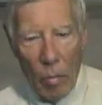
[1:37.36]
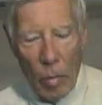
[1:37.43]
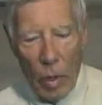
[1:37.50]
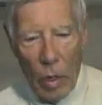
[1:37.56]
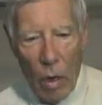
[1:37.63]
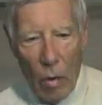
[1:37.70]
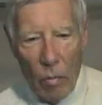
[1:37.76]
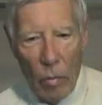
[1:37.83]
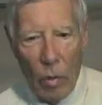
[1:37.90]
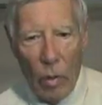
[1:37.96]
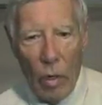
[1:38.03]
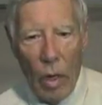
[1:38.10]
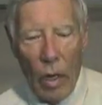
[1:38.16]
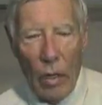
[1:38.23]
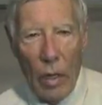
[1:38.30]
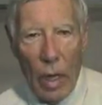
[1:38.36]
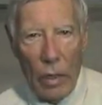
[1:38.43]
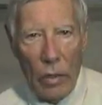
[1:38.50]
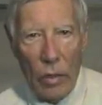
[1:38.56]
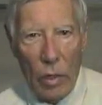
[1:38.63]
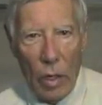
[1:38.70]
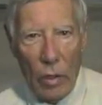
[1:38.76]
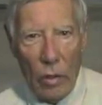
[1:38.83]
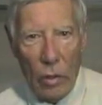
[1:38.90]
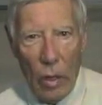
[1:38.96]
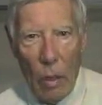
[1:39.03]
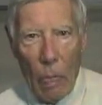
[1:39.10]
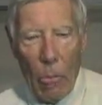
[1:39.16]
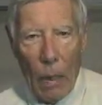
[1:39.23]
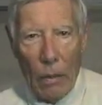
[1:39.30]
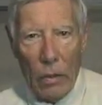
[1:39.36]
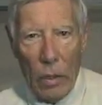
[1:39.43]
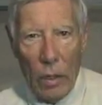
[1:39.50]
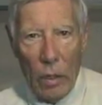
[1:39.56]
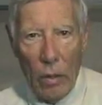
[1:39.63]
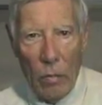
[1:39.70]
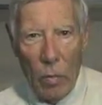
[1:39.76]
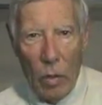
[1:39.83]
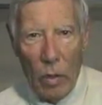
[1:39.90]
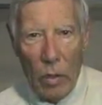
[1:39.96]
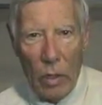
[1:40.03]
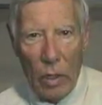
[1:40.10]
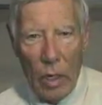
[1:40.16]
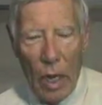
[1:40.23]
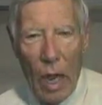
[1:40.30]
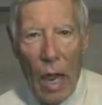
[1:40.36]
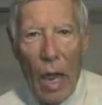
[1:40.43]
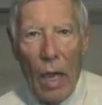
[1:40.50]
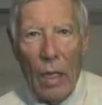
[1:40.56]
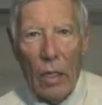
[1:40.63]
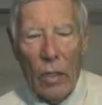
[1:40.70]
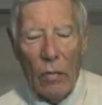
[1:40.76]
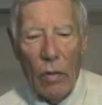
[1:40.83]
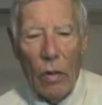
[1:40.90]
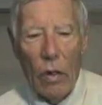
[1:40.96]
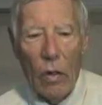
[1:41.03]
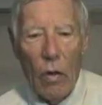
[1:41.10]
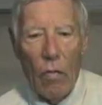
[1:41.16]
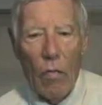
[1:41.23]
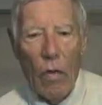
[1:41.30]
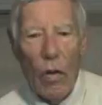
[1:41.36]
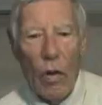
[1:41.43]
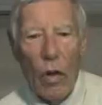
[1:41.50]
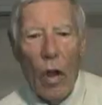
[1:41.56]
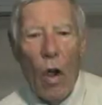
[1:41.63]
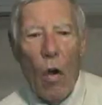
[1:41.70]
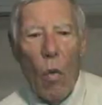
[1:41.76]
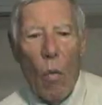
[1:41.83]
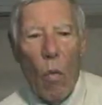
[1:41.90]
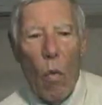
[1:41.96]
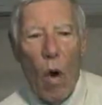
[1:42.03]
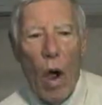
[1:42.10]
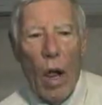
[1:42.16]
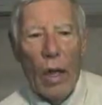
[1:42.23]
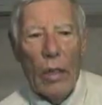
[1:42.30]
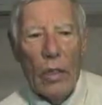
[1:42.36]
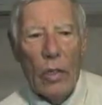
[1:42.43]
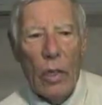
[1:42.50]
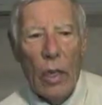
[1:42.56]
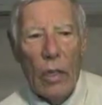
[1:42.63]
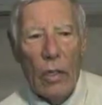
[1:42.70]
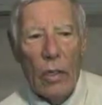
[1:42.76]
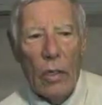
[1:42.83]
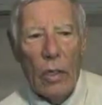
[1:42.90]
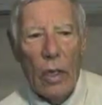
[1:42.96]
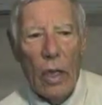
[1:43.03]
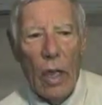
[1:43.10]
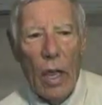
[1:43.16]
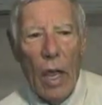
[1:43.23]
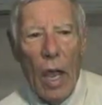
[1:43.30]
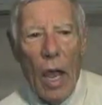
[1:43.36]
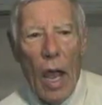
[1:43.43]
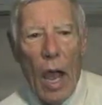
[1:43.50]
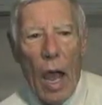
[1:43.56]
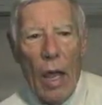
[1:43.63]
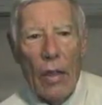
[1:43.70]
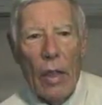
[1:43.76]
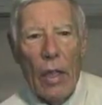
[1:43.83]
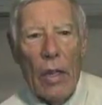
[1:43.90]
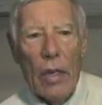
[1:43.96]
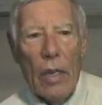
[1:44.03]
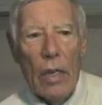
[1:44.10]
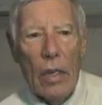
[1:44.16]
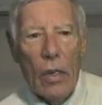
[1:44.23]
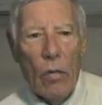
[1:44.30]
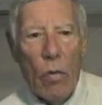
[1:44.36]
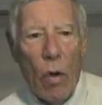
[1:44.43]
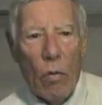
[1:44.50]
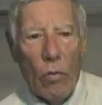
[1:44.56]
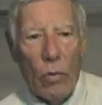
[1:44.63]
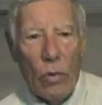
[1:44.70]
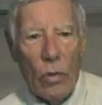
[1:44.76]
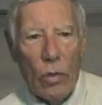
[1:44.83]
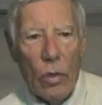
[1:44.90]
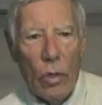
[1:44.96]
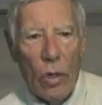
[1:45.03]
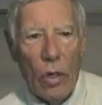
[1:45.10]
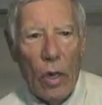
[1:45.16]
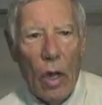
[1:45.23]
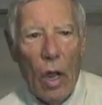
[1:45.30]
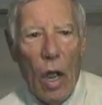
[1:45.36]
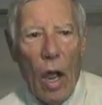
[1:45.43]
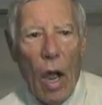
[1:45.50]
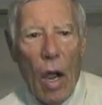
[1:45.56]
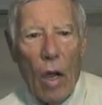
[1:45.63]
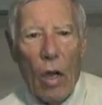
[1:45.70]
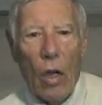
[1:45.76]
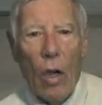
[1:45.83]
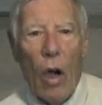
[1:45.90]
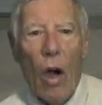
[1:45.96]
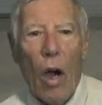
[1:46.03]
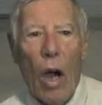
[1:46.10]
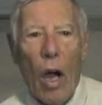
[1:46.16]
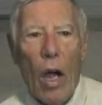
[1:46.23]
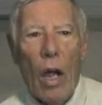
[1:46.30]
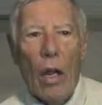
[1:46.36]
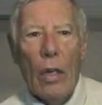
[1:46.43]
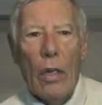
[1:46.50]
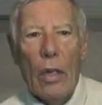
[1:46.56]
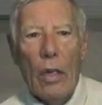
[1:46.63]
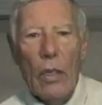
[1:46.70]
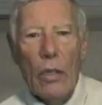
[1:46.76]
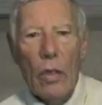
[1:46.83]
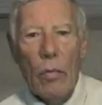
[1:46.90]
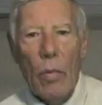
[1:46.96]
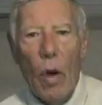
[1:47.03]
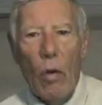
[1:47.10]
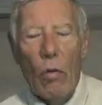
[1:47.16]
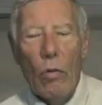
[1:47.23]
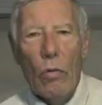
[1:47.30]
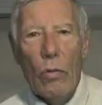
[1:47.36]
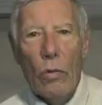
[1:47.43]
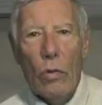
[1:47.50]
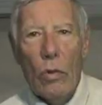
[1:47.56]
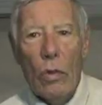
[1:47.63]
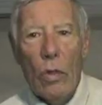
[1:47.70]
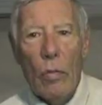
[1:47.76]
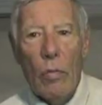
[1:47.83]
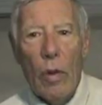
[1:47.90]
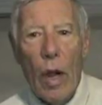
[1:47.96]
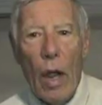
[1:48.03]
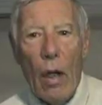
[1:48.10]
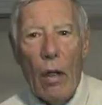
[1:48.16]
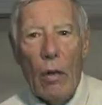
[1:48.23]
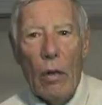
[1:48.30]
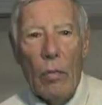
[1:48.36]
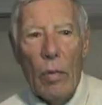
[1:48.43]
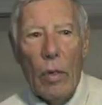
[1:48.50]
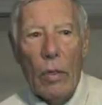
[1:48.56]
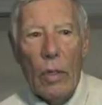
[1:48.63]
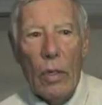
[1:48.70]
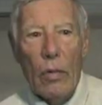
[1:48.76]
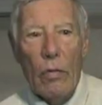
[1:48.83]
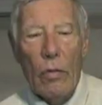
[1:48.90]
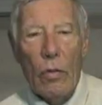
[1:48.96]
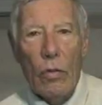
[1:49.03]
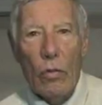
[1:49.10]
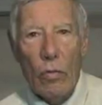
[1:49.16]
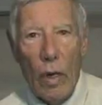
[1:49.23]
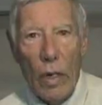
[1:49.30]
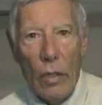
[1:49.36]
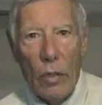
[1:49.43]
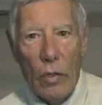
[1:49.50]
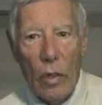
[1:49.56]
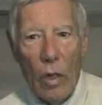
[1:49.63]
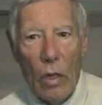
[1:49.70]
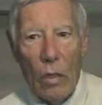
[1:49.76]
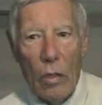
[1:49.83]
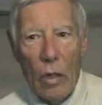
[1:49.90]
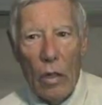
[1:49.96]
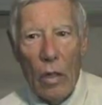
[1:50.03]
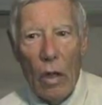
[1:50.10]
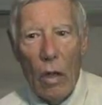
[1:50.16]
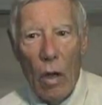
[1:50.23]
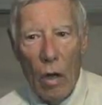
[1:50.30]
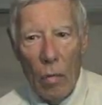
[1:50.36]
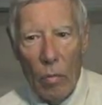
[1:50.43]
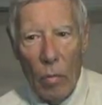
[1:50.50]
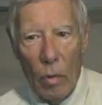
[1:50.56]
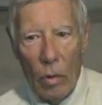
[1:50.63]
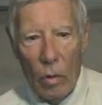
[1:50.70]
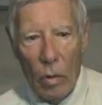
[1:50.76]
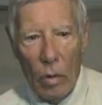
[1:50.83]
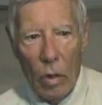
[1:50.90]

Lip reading: Be humble in that sense. See, humility is a very, very wide sense. And then he quotes, "God is opposed to the proud, but gives grace to the humble."